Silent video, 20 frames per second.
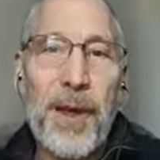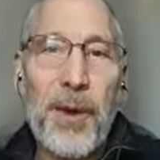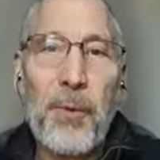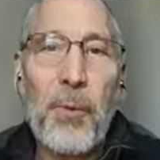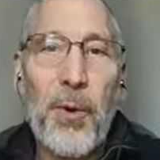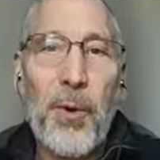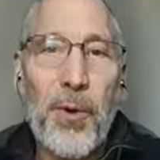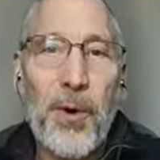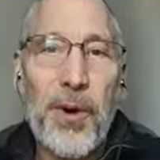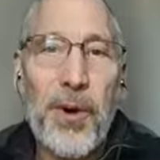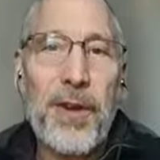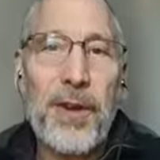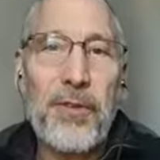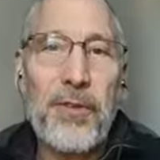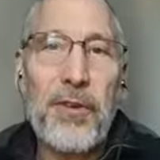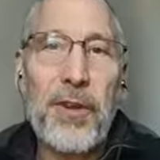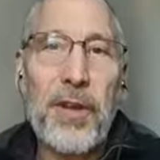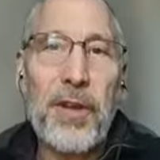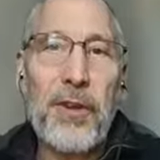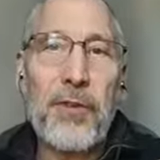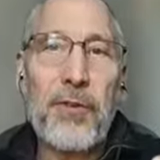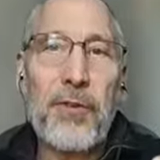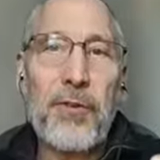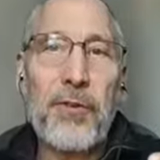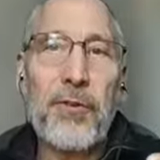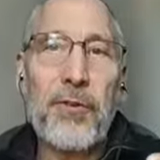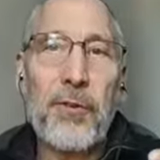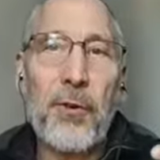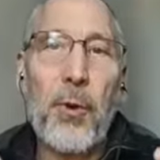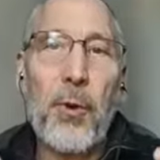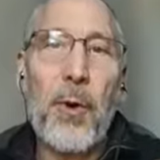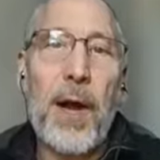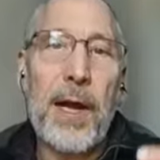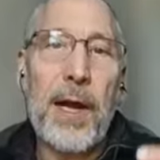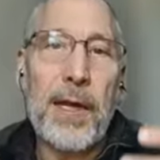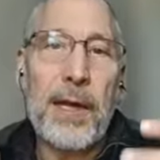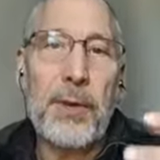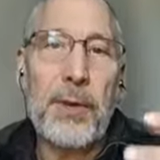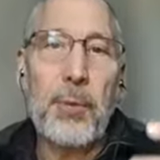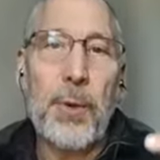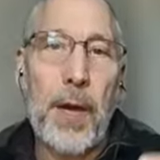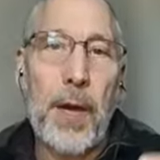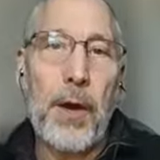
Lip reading: whatever that word is so